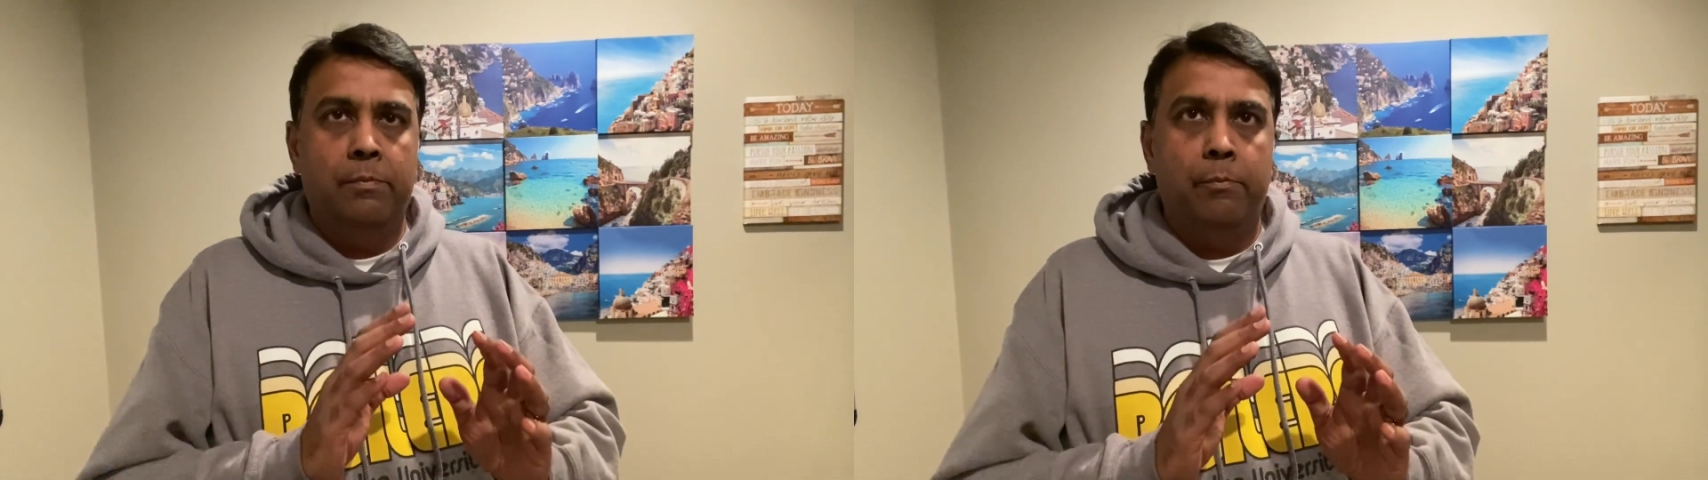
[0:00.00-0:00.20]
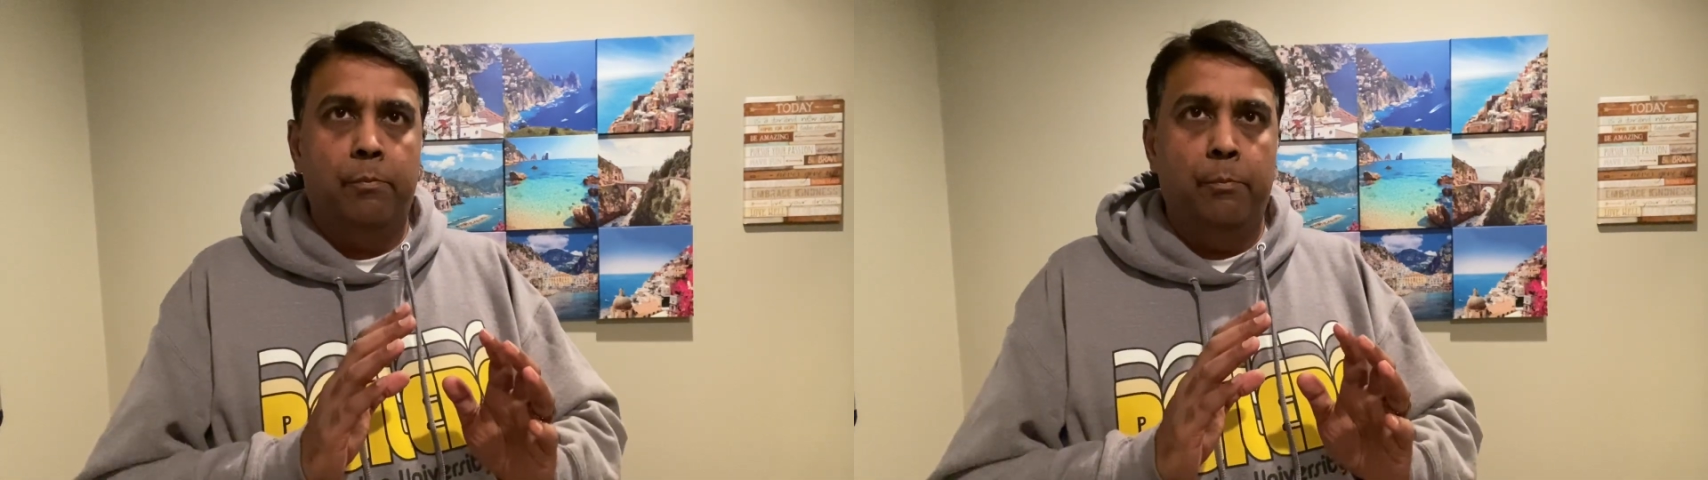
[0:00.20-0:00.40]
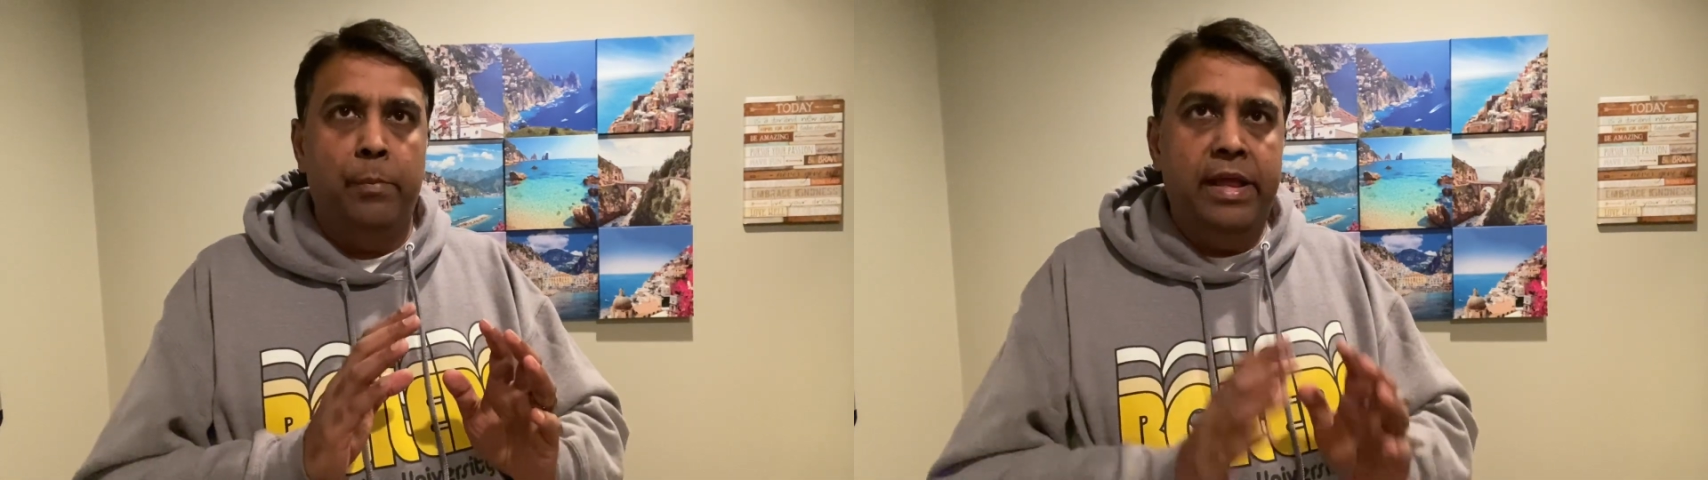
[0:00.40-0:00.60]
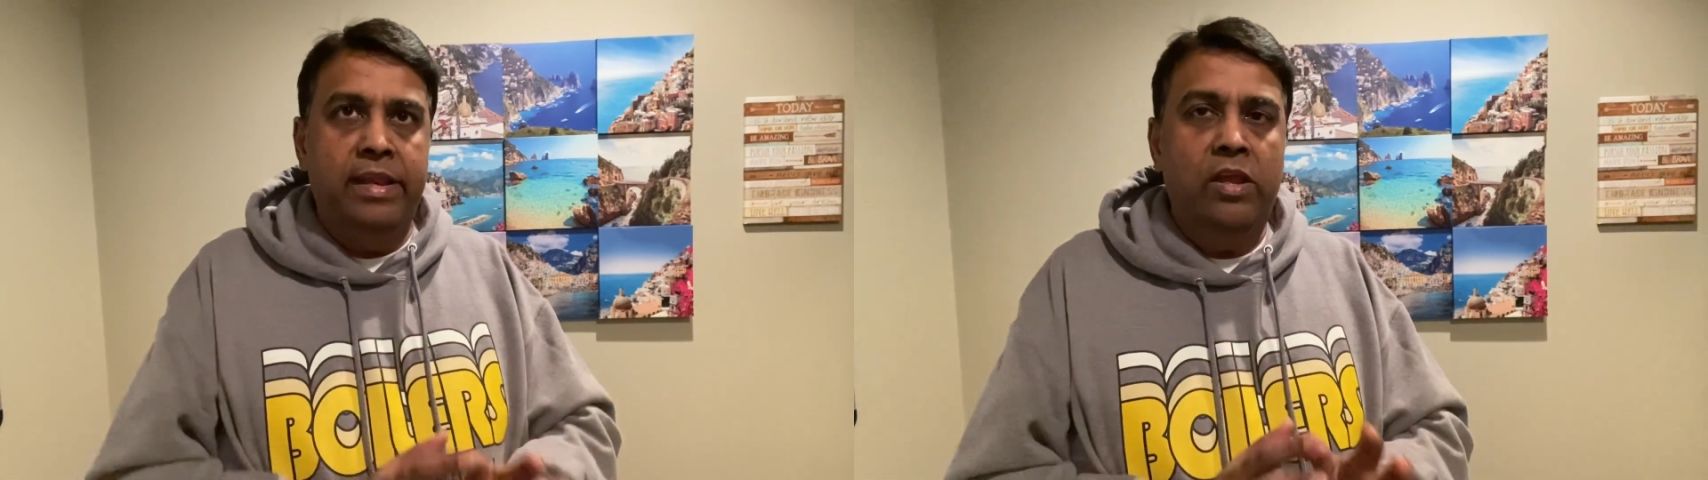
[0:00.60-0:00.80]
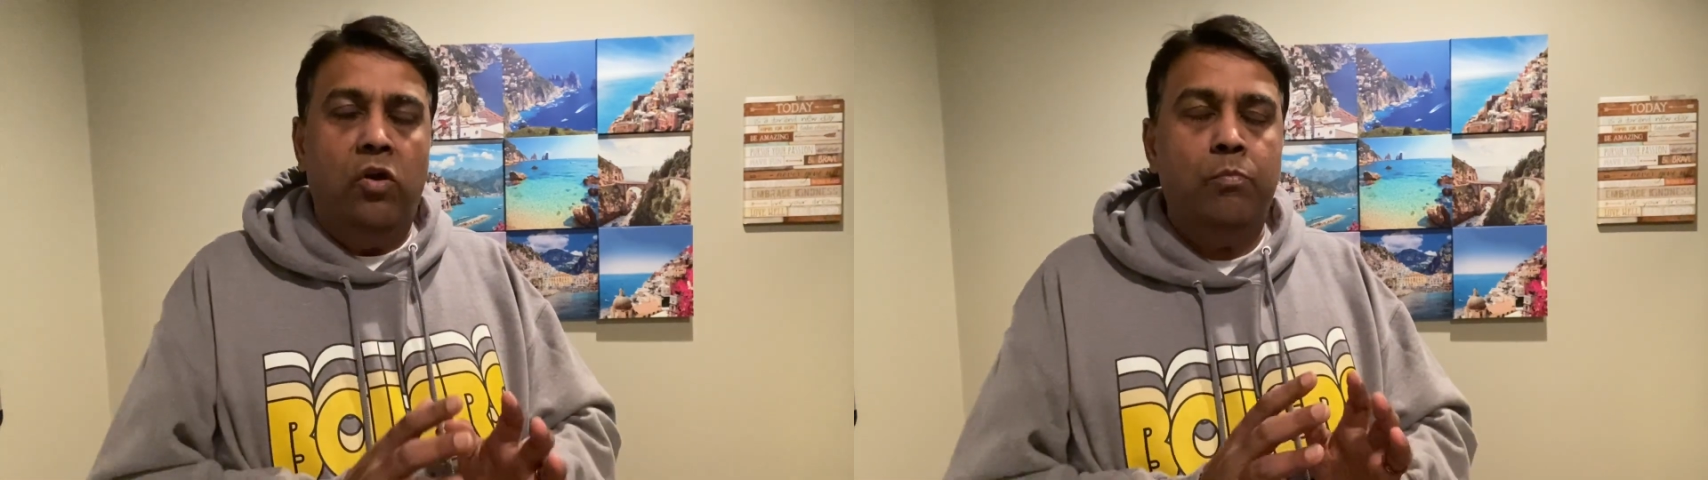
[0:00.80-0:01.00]

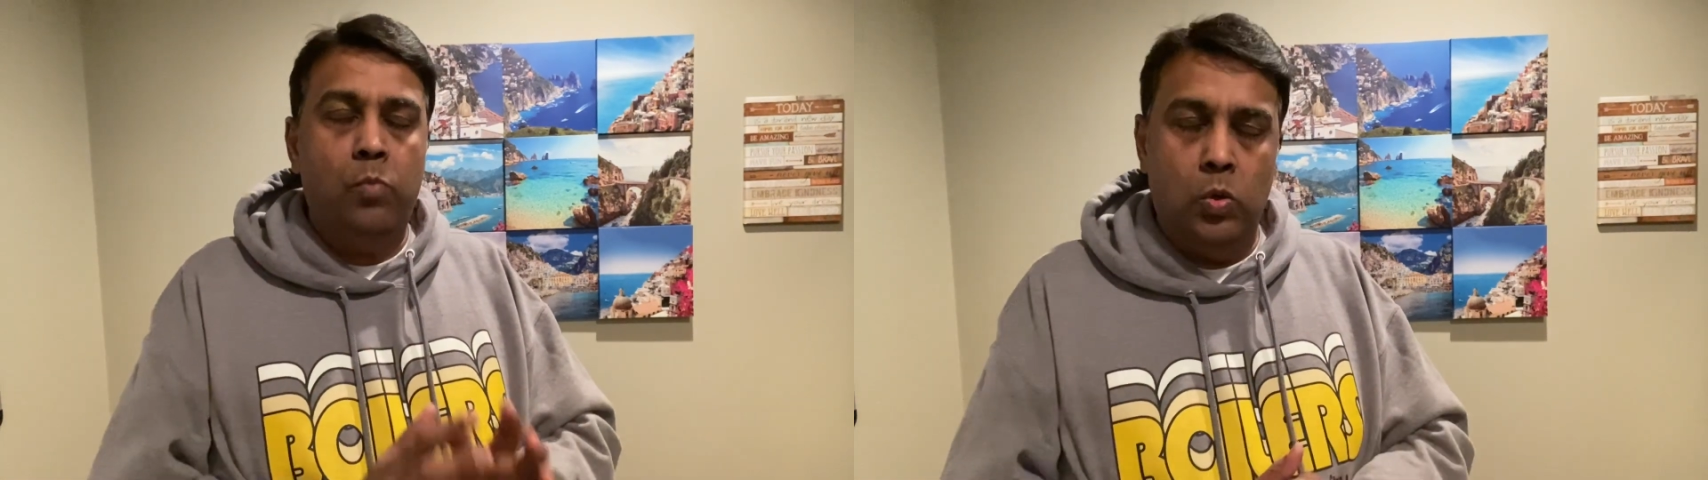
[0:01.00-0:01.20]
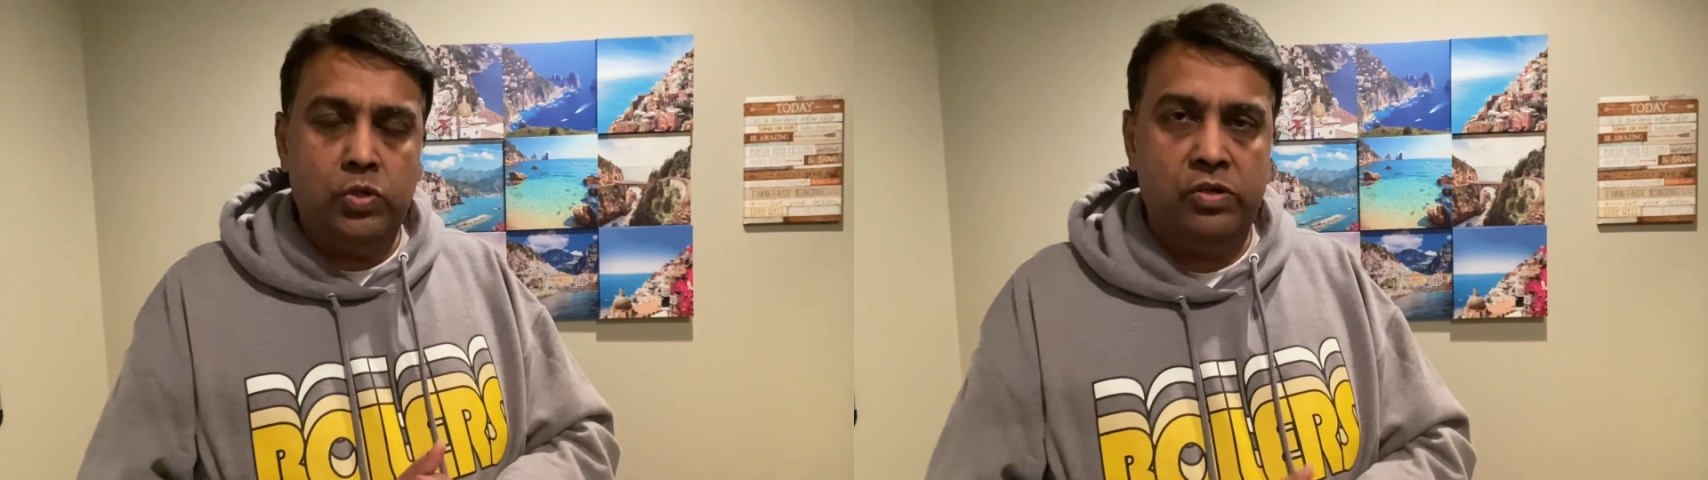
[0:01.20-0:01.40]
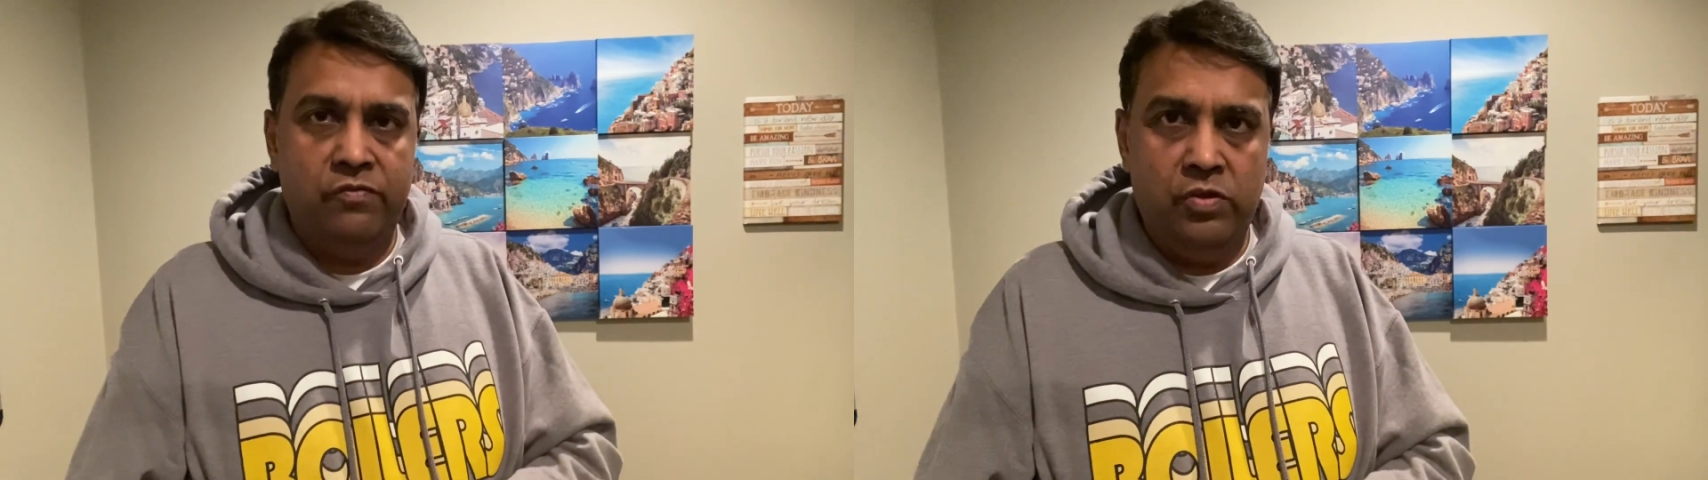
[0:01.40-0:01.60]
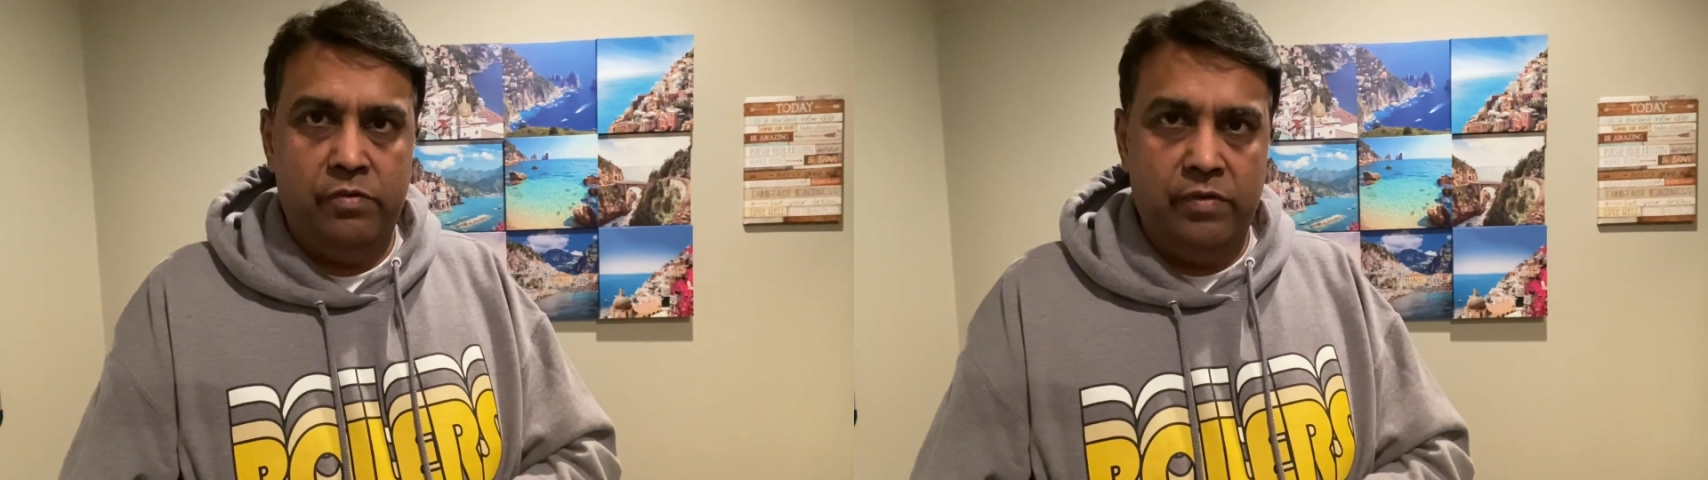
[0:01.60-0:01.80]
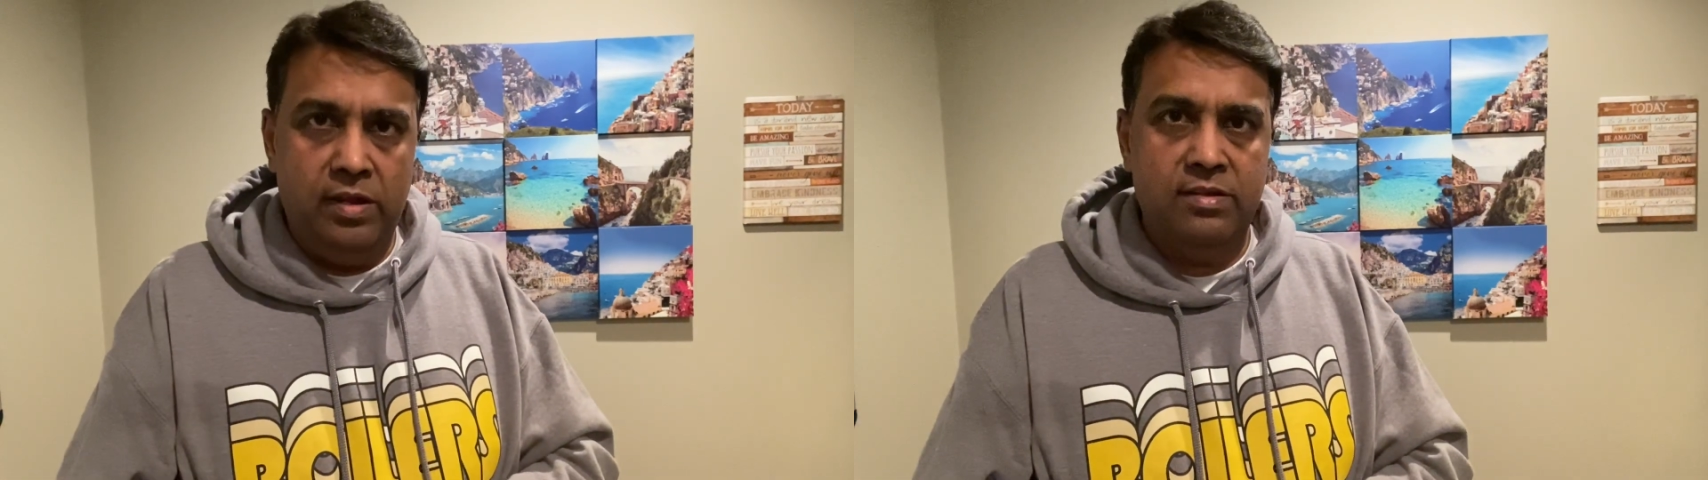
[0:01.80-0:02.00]
Many or most of the
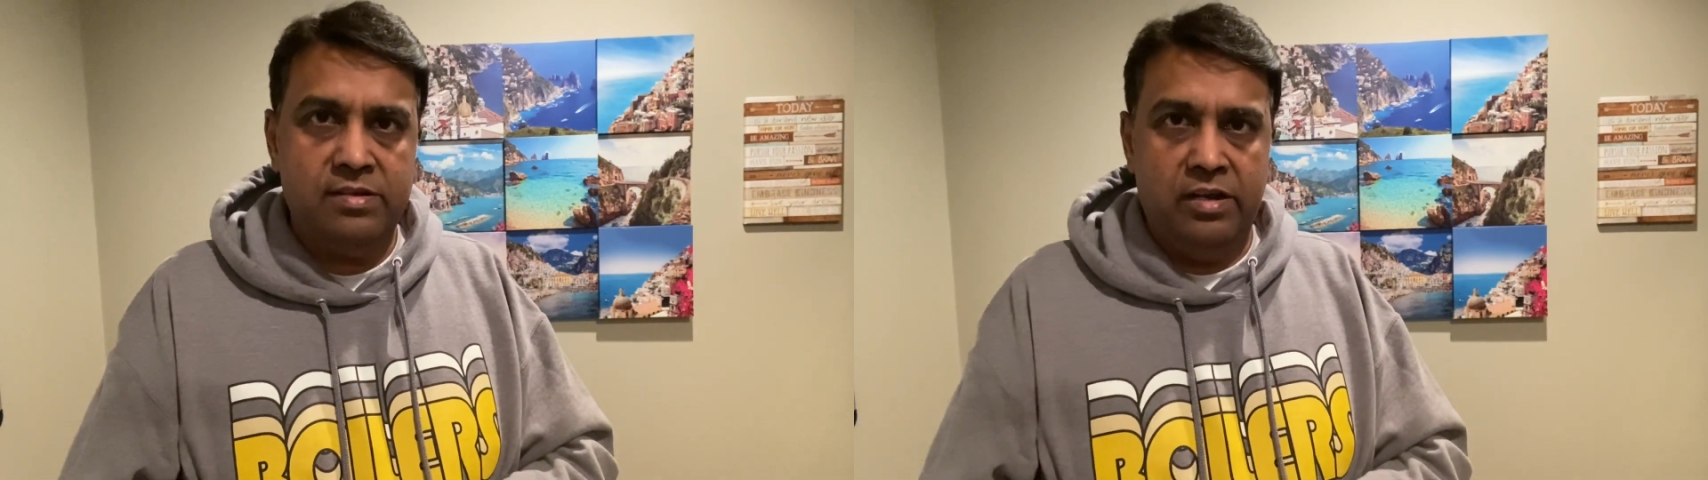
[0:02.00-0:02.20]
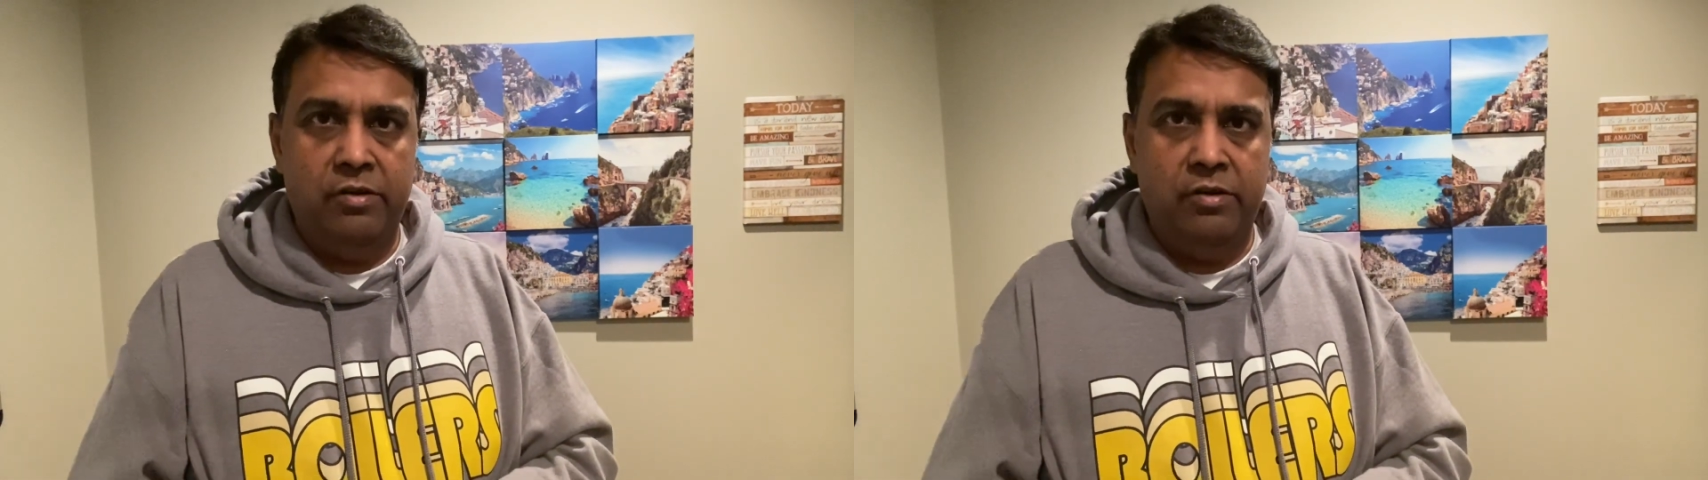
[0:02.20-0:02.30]
real estate